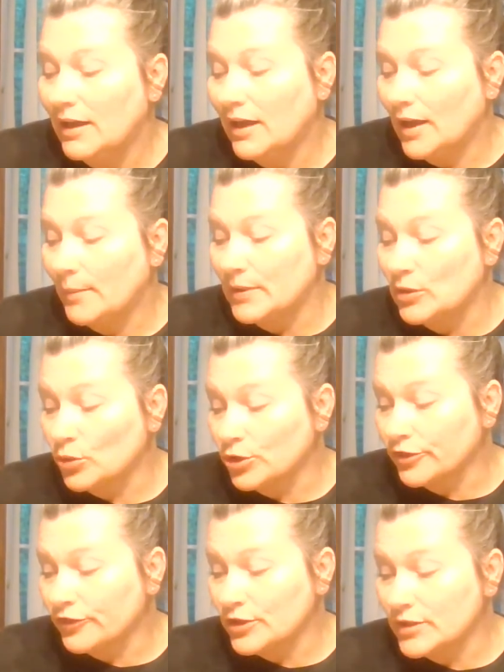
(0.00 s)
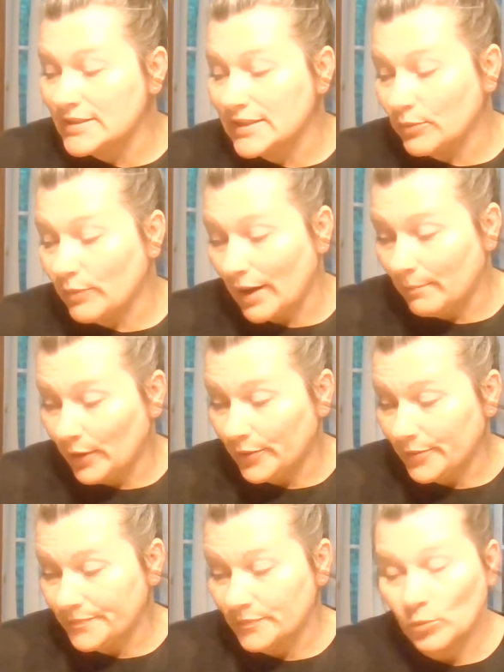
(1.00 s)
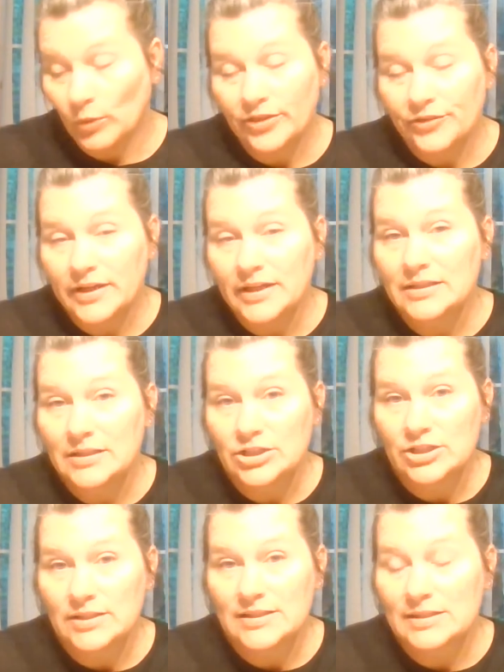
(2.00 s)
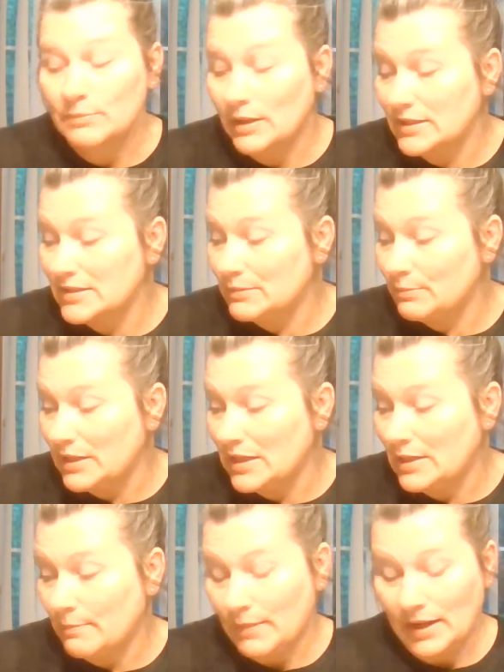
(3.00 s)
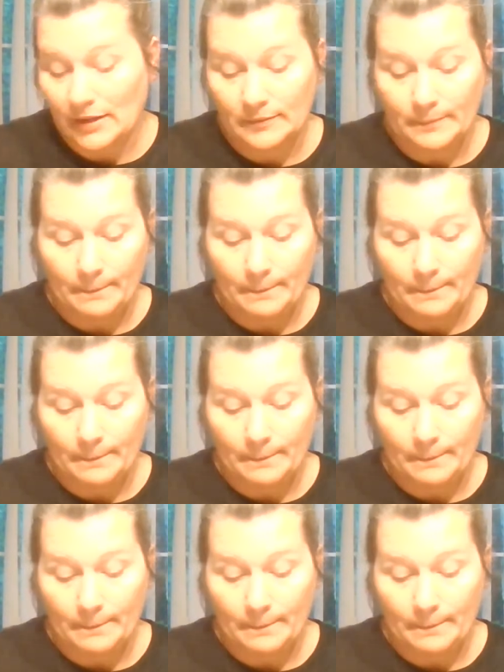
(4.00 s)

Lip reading: In order for you to see a rainbow, what 3 conditions must be met?